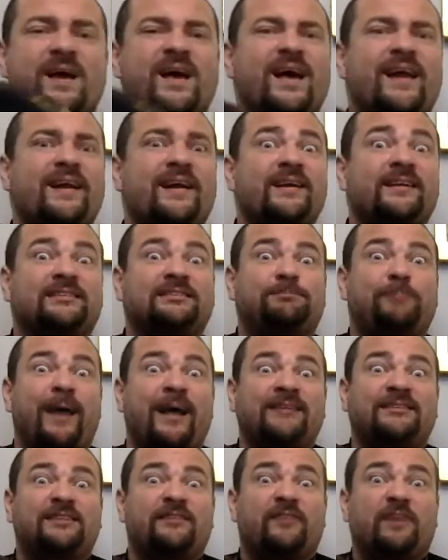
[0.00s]
And it
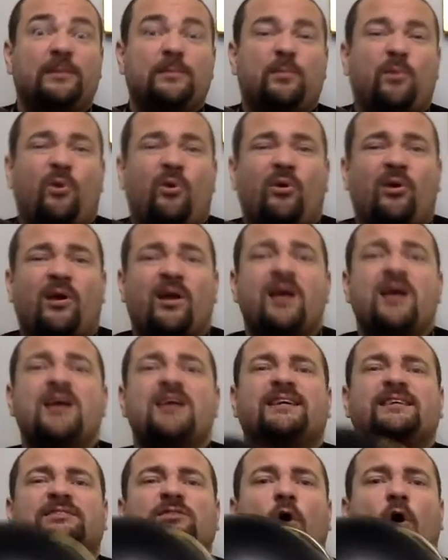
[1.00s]
expands even more,
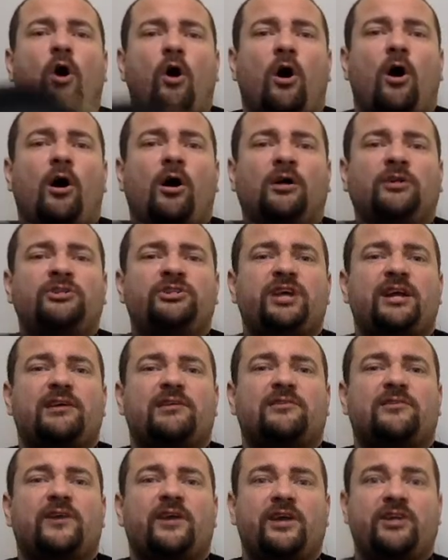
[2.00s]
because all
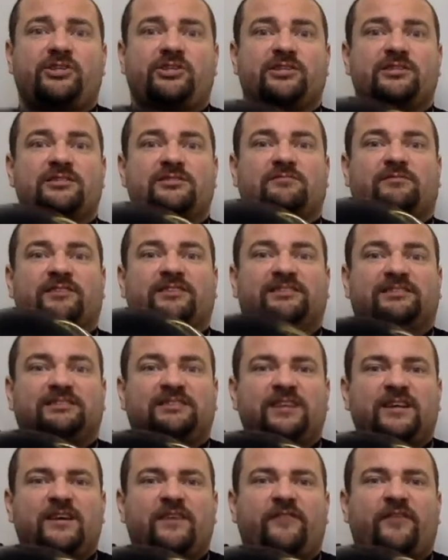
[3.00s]
generations
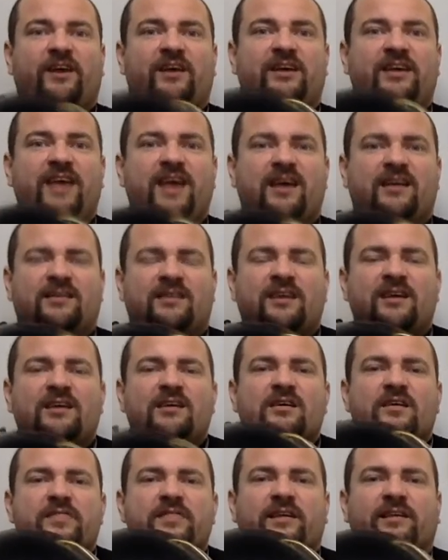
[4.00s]
receive again
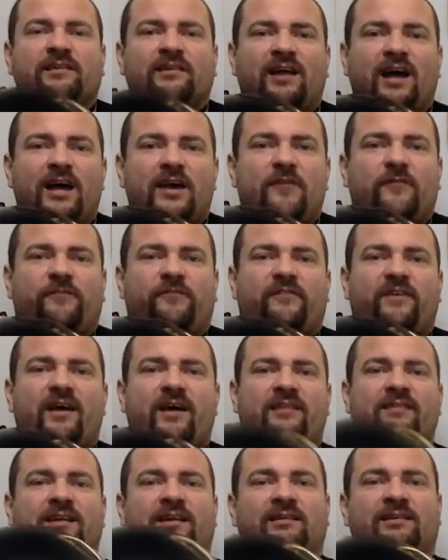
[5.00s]
the life
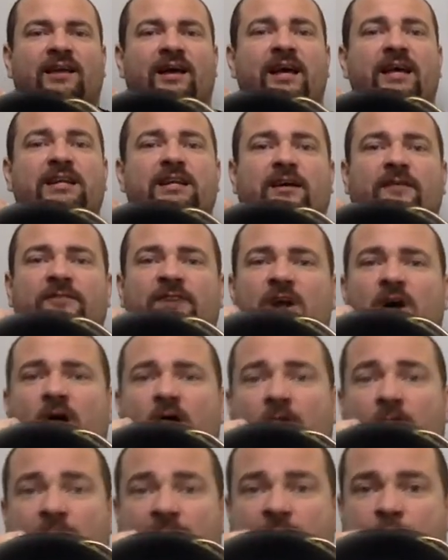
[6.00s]
and the light of
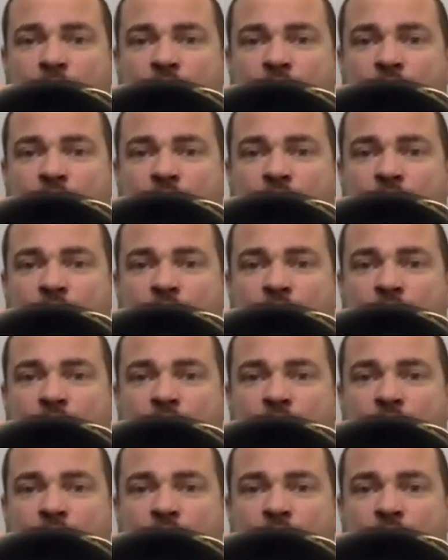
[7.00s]
God.